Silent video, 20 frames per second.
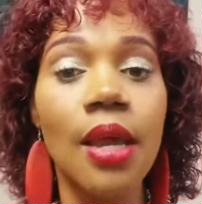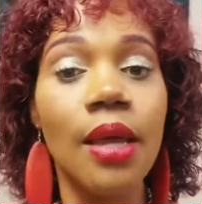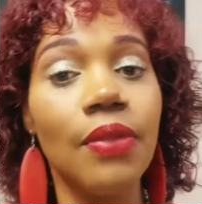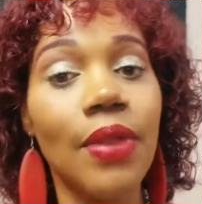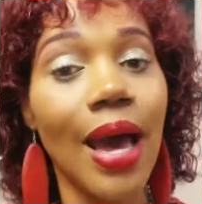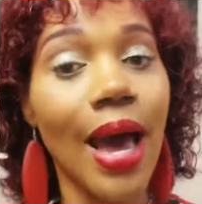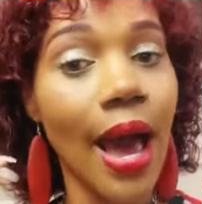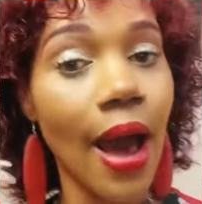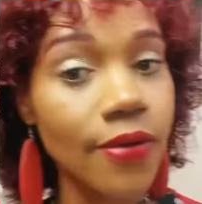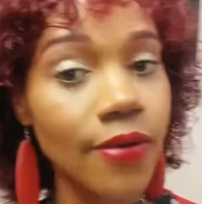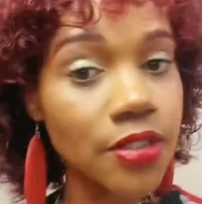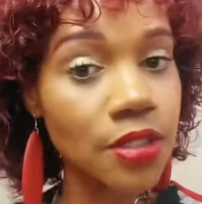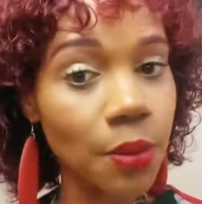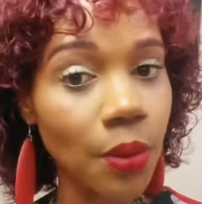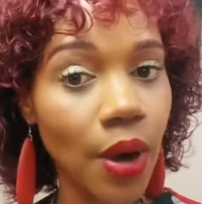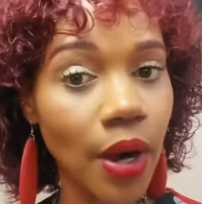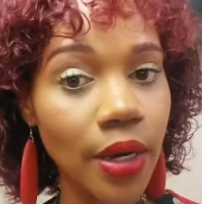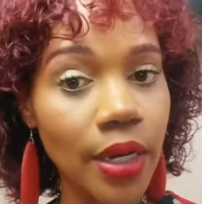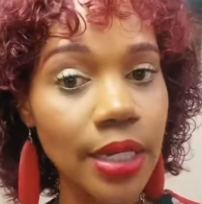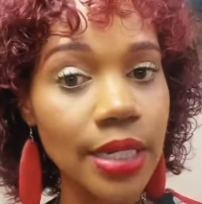The housing
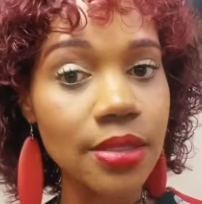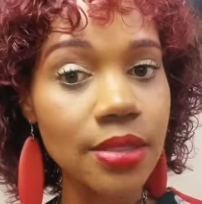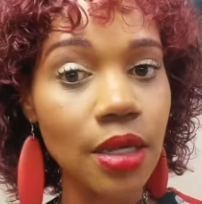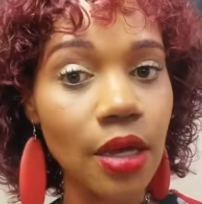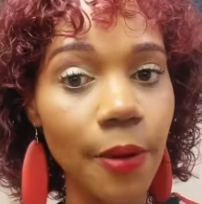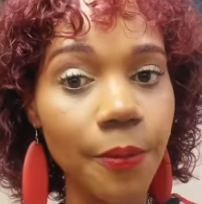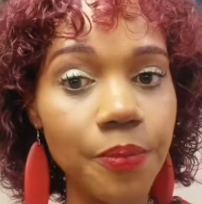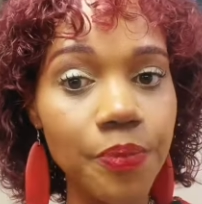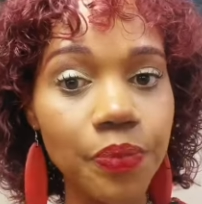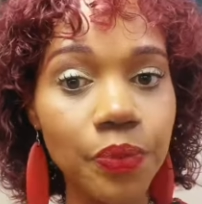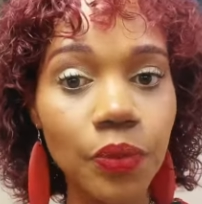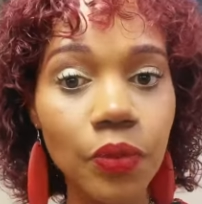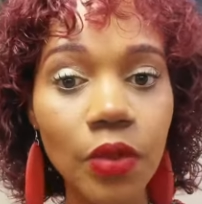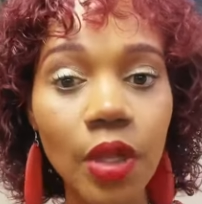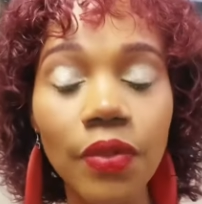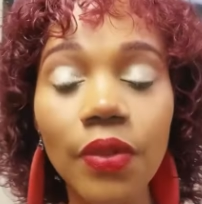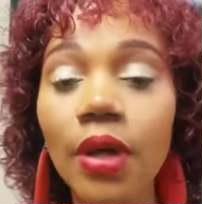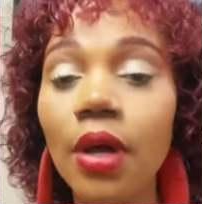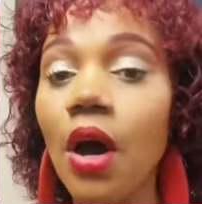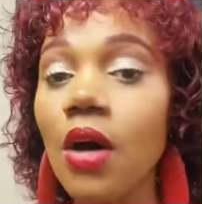market is up,
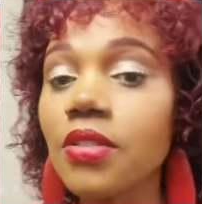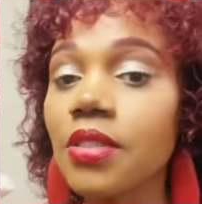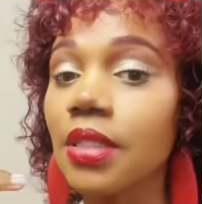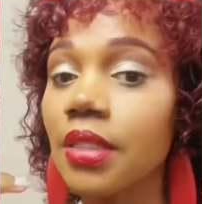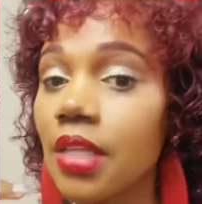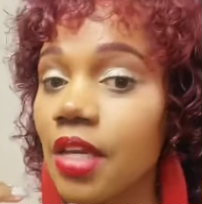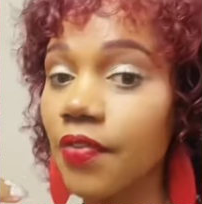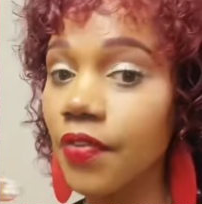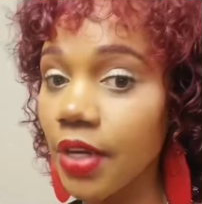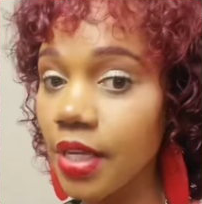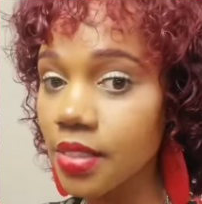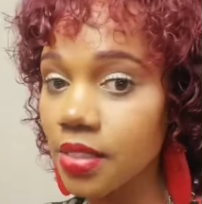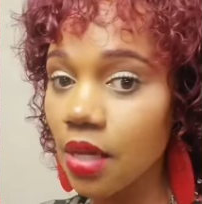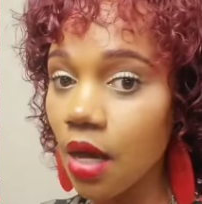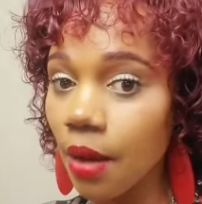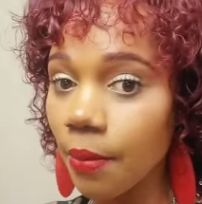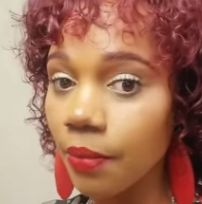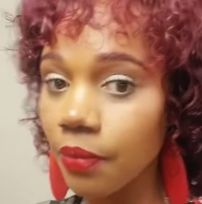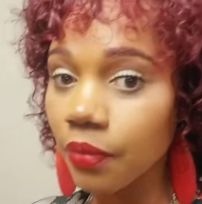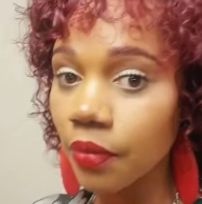the cost of living is
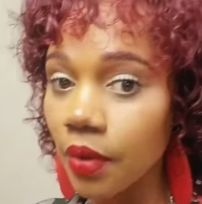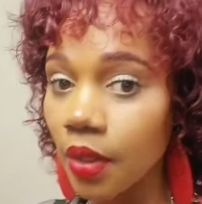up,